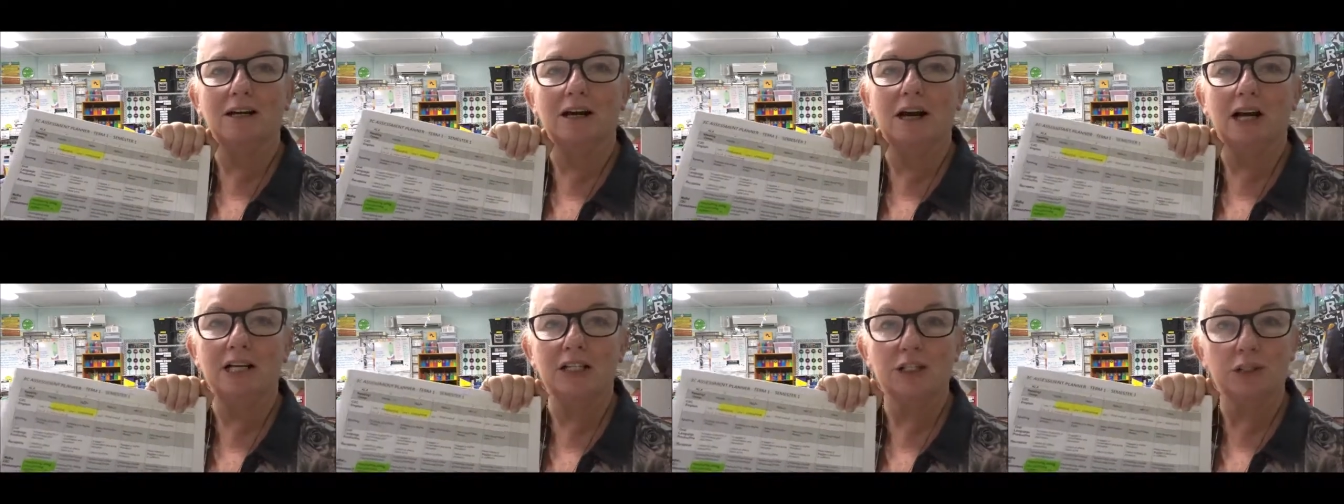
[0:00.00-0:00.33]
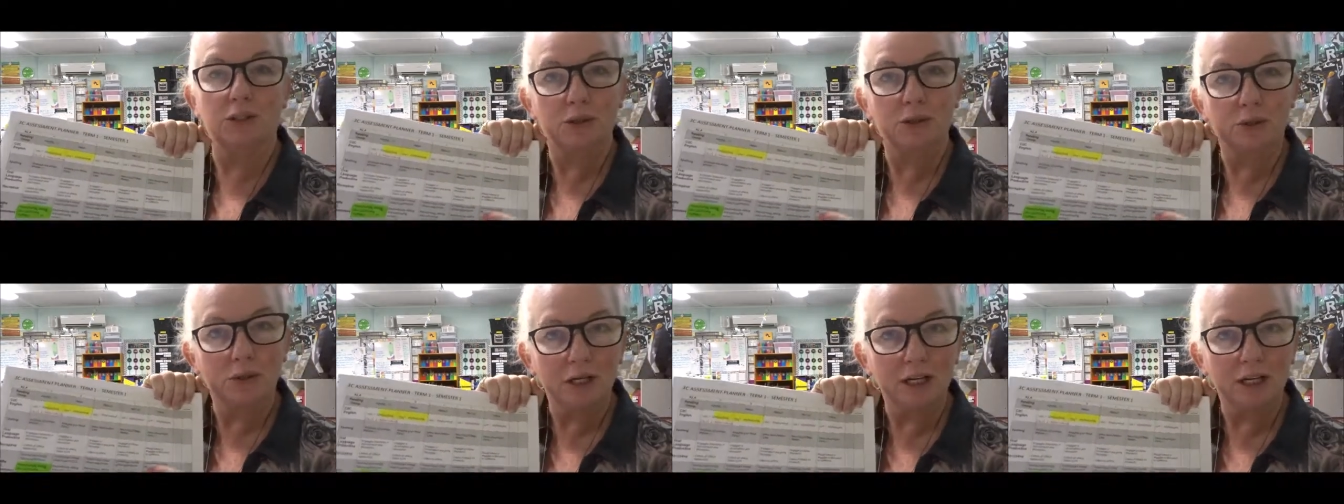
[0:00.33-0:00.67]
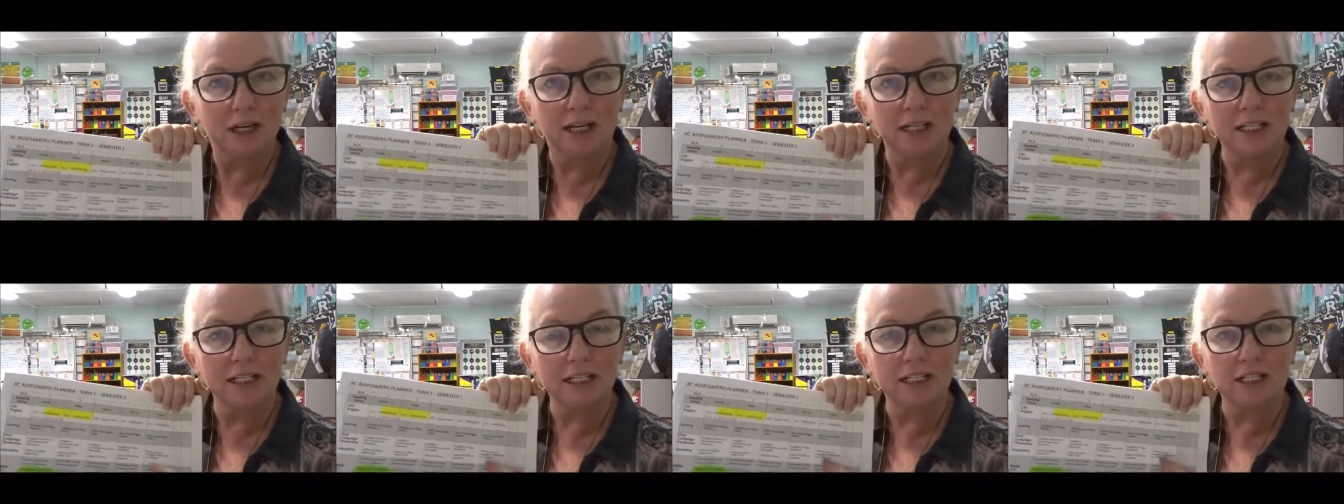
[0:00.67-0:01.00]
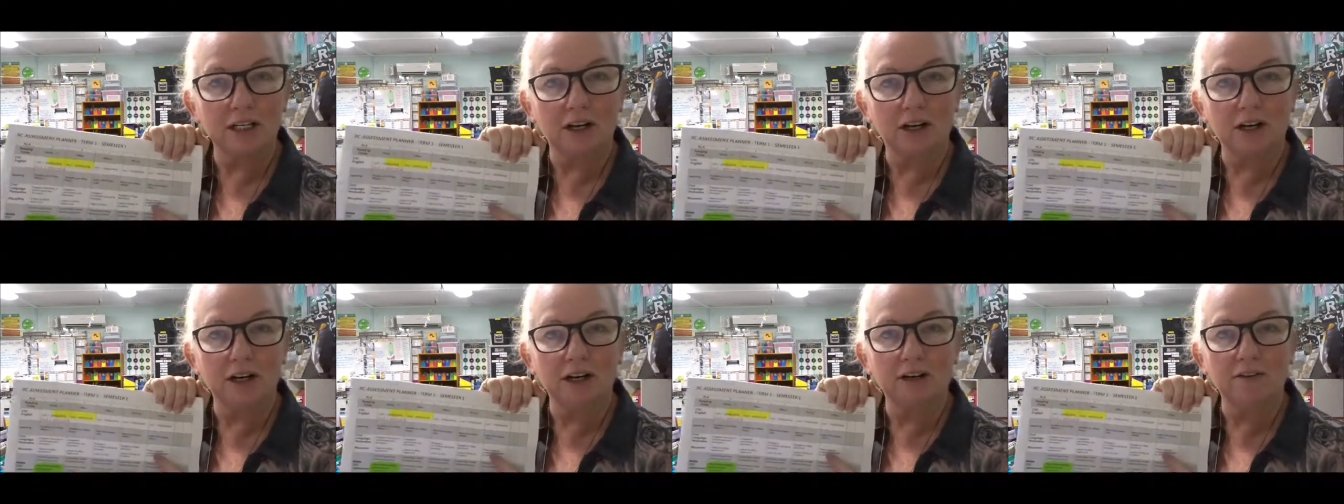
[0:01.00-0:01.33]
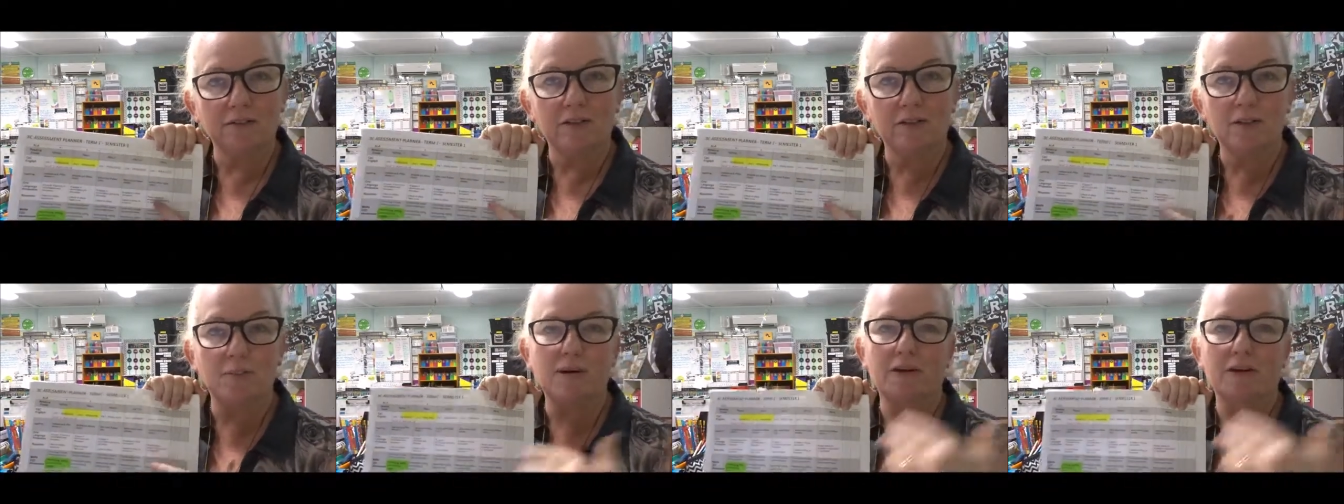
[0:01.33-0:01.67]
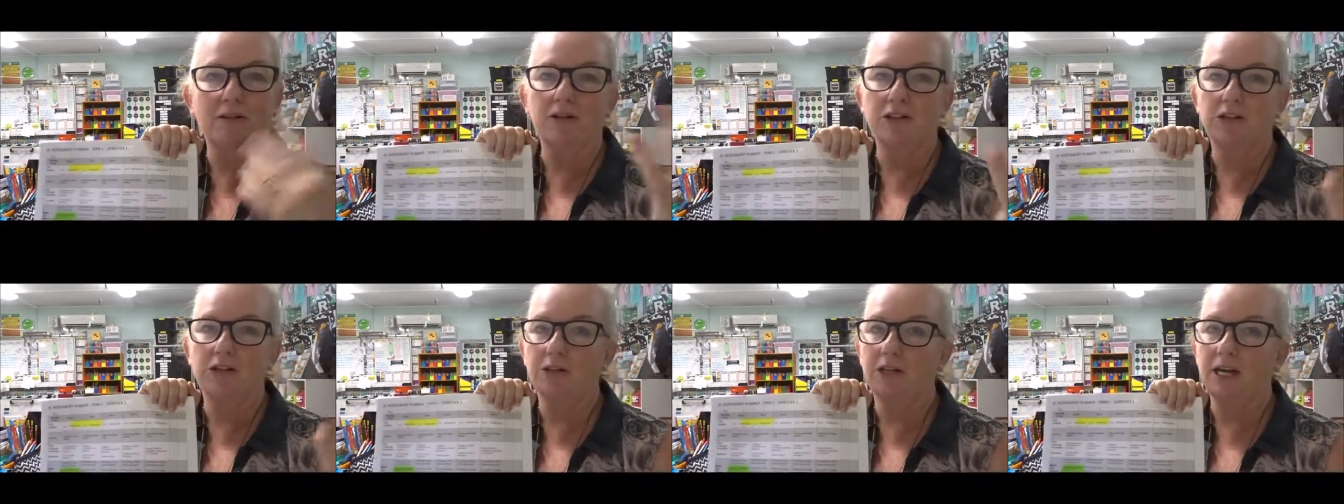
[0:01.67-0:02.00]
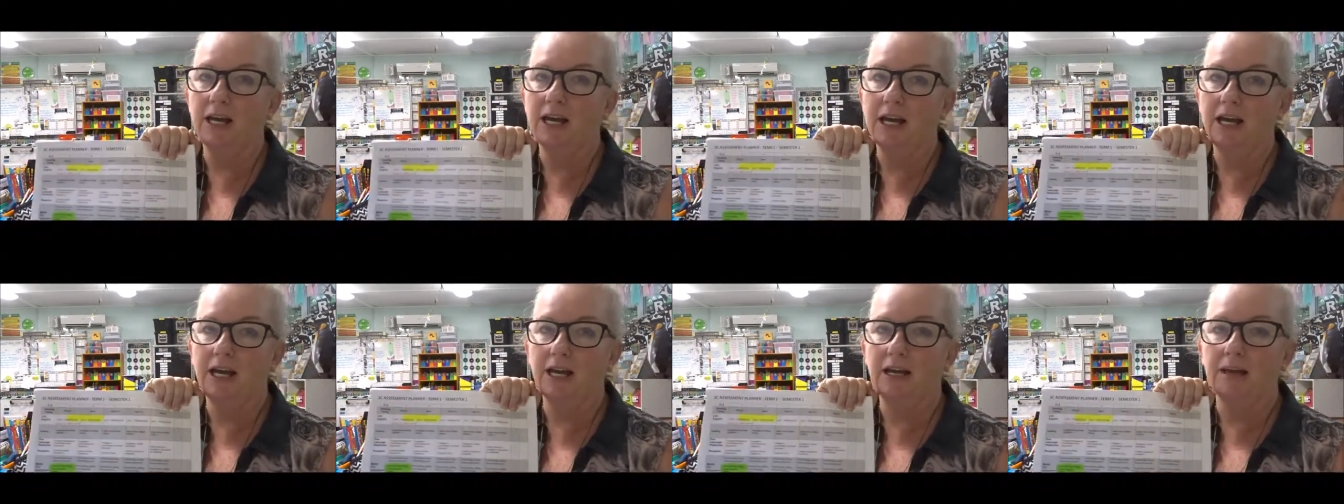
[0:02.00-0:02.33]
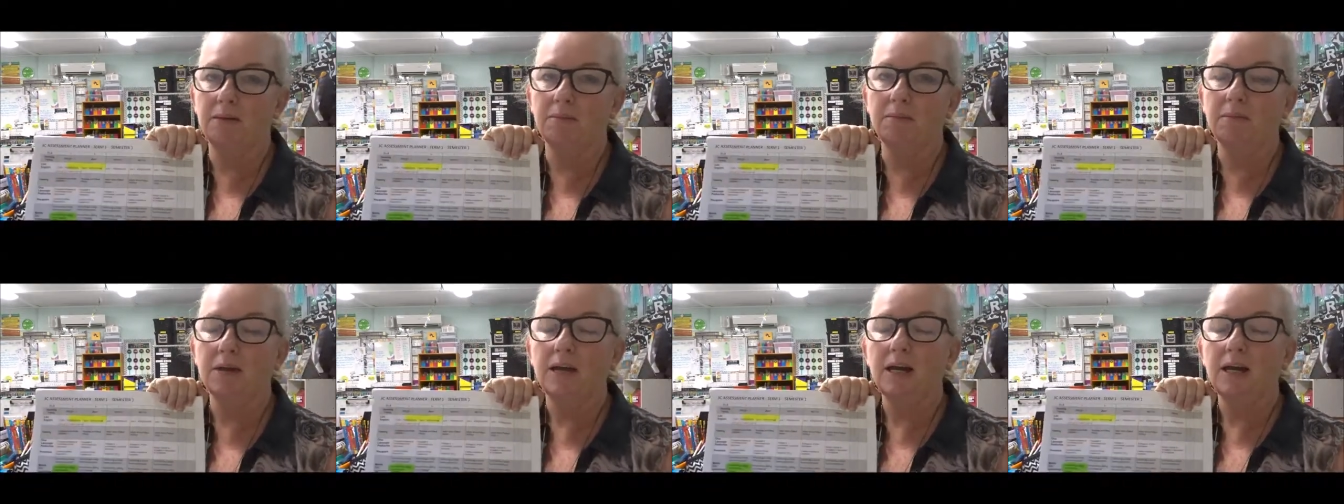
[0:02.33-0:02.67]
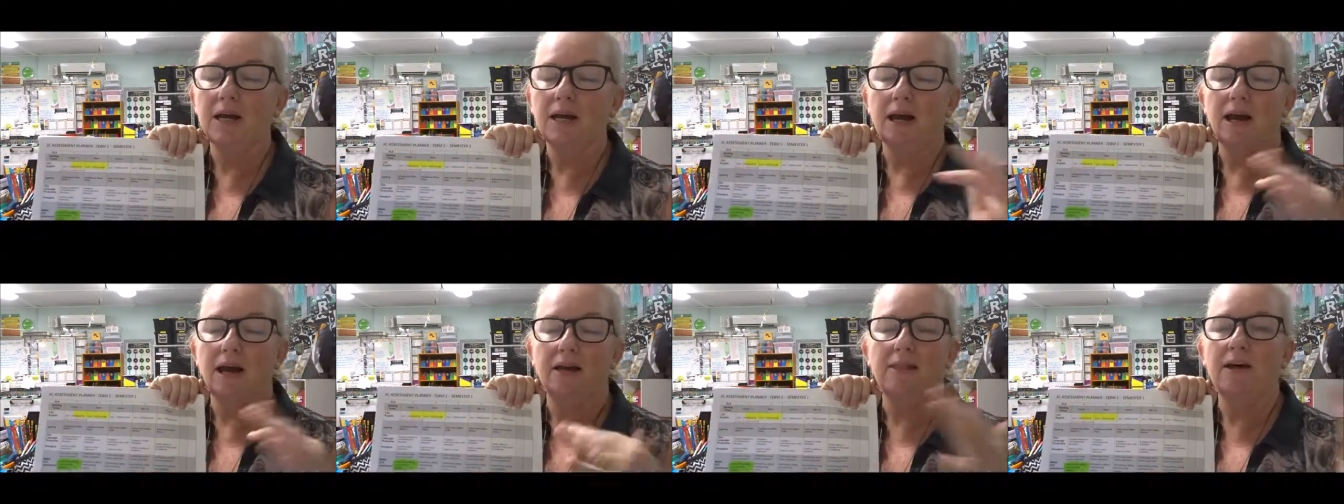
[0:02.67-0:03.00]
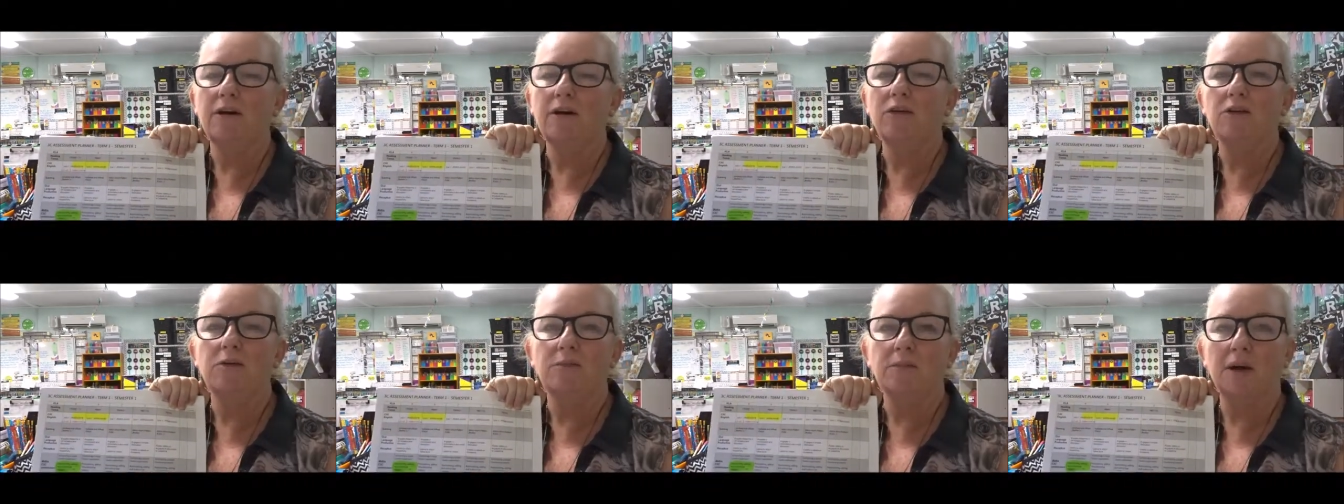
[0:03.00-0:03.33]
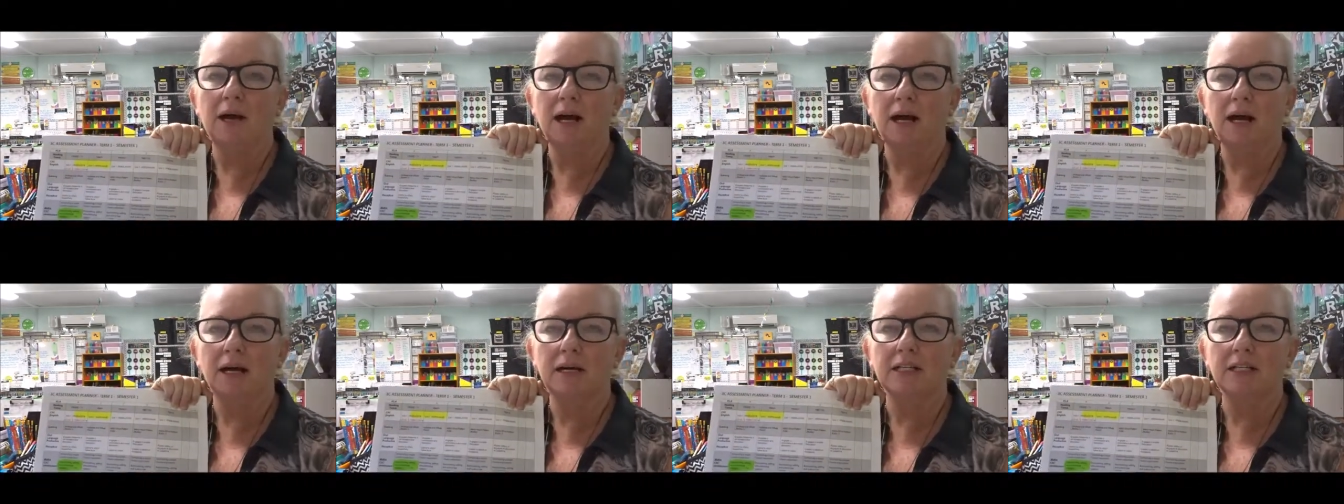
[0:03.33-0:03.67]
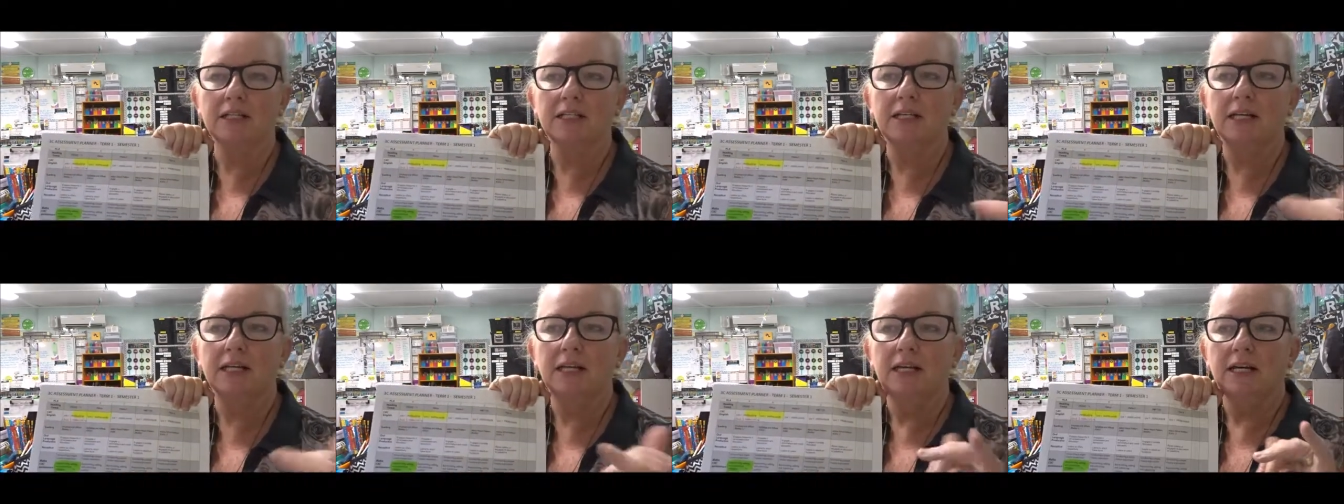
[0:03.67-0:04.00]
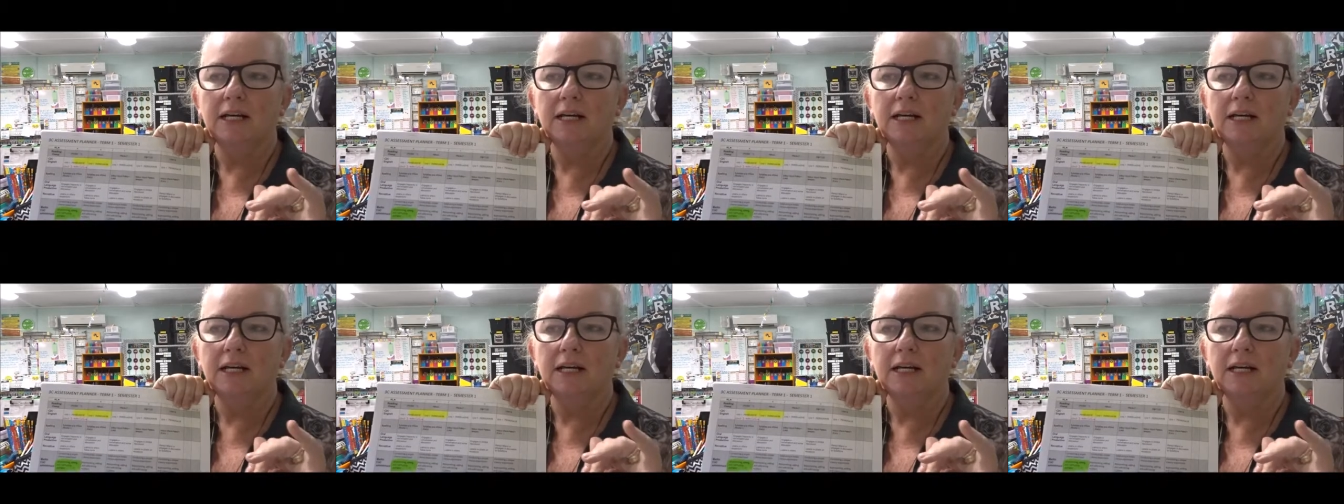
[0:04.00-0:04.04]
I took last night for the parents who came, and they were all marked,